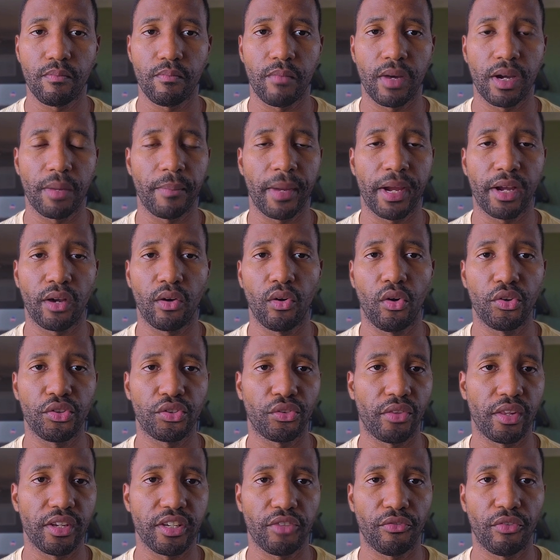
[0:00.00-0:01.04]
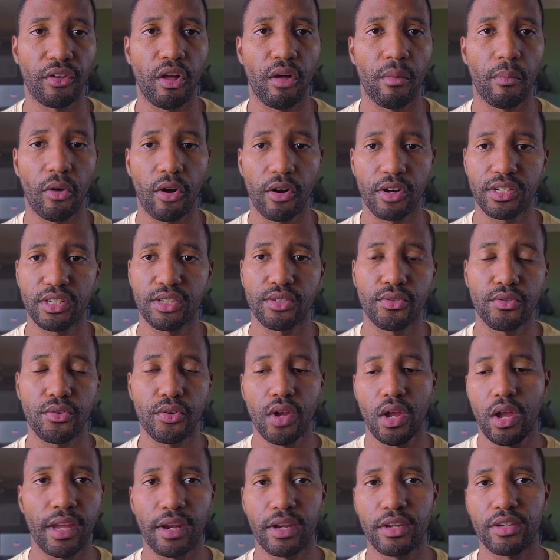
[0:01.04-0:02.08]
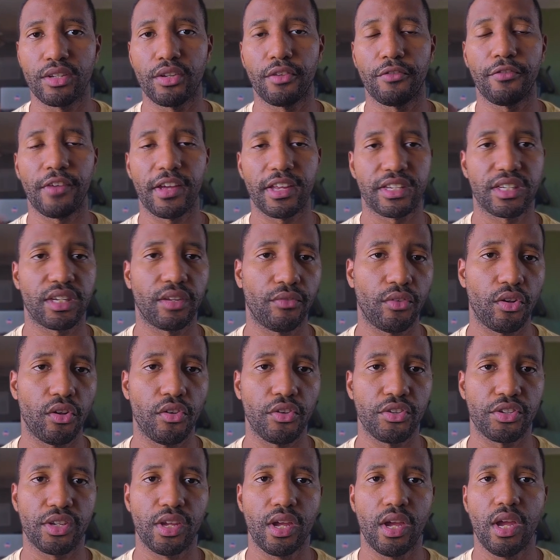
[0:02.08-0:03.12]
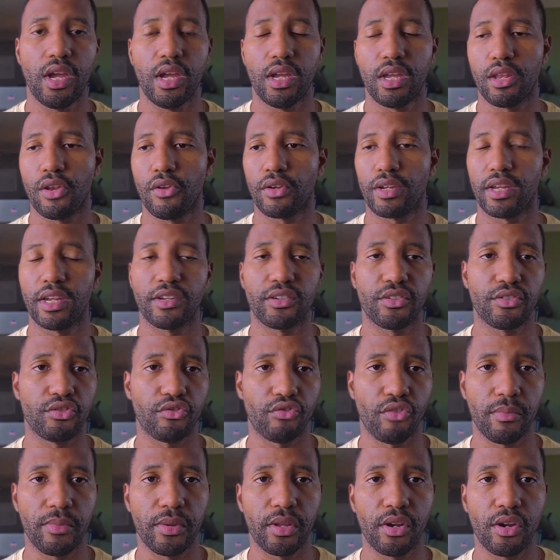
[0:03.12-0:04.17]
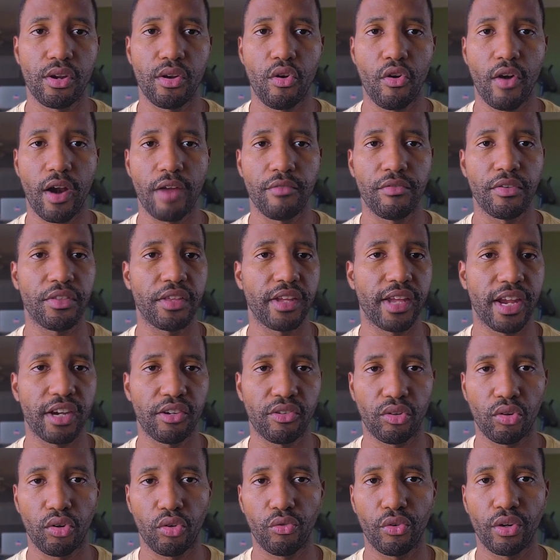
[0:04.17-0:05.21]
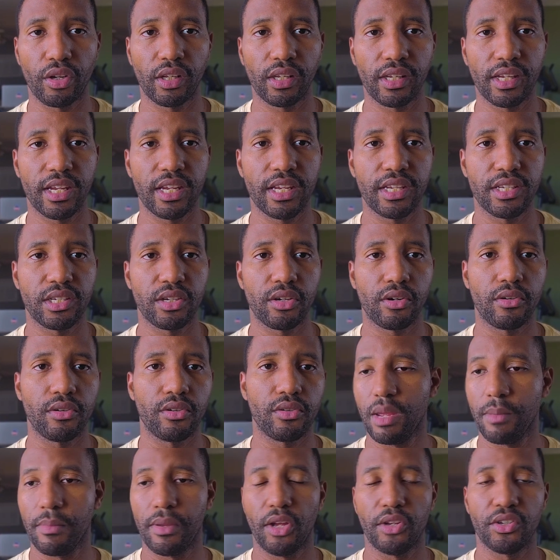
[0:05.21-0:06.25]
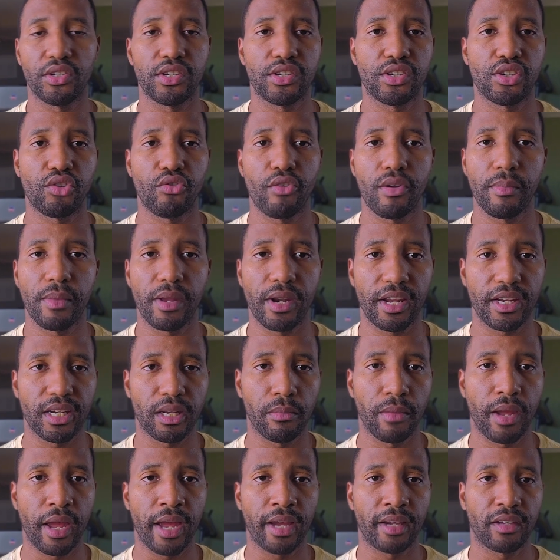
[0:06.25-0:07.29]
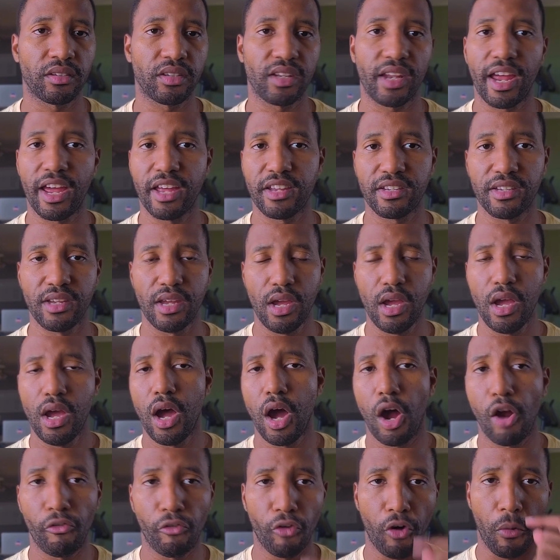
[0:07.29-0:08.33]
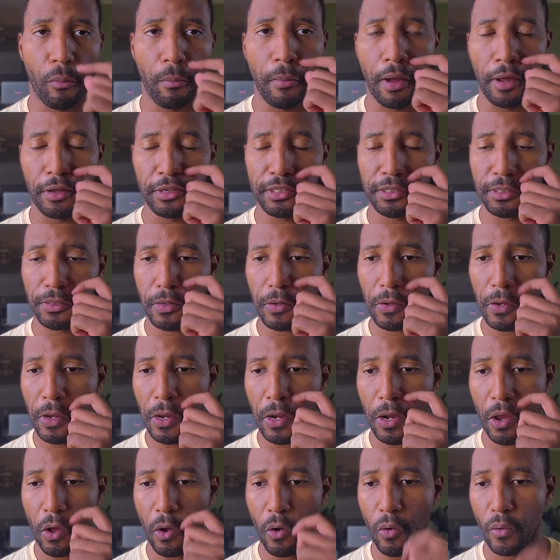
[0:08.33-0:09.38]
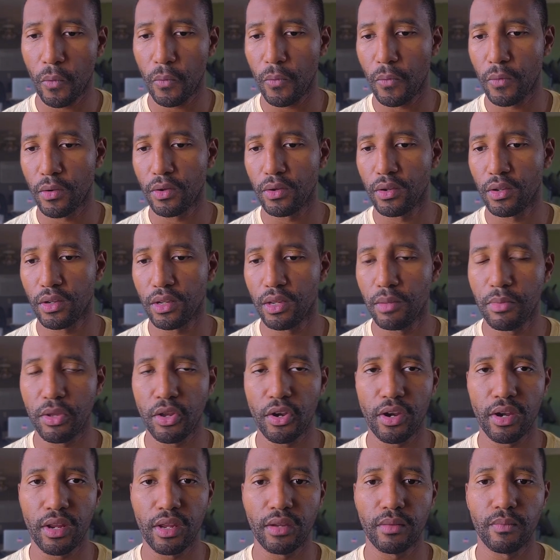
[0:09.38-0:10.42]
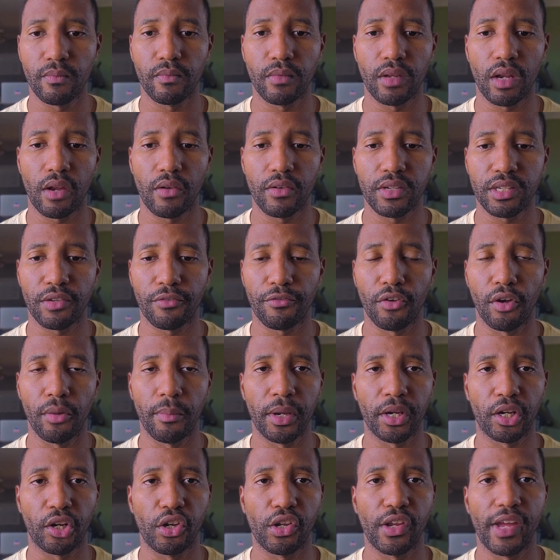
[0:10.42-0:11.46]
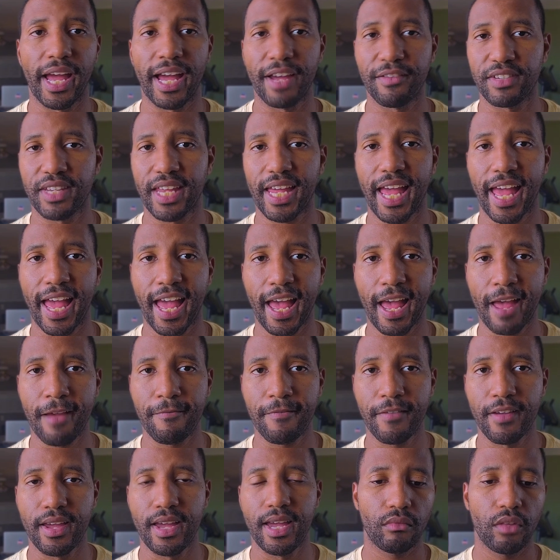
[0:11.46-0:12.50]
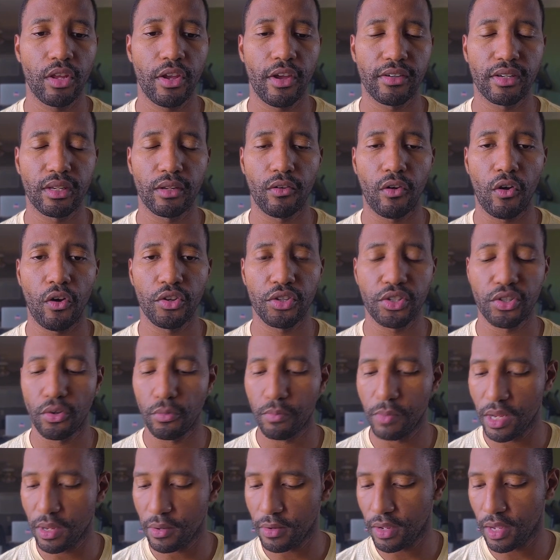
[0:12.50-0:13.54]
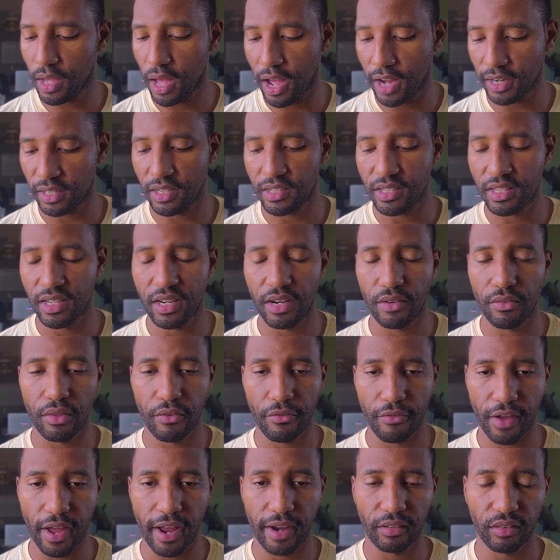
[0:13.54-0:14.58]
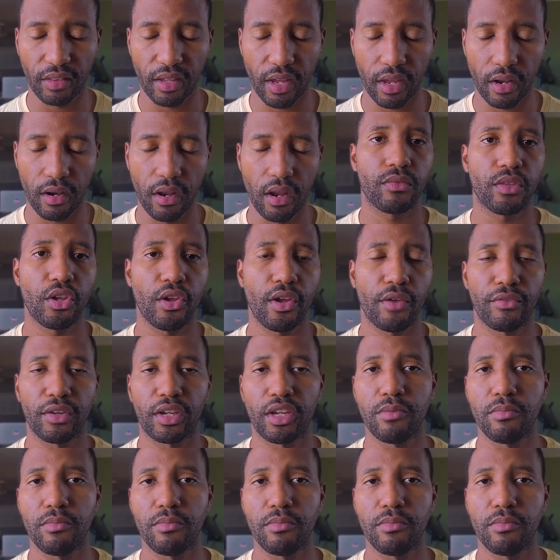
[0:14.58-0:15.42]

My goals for this film are to get into festivals, get distributed or have a theatrical release, or maybe I'll just stream it on demand because it has a robust, community. As a filmmaker, you have to also be cognizant of the fact that you have a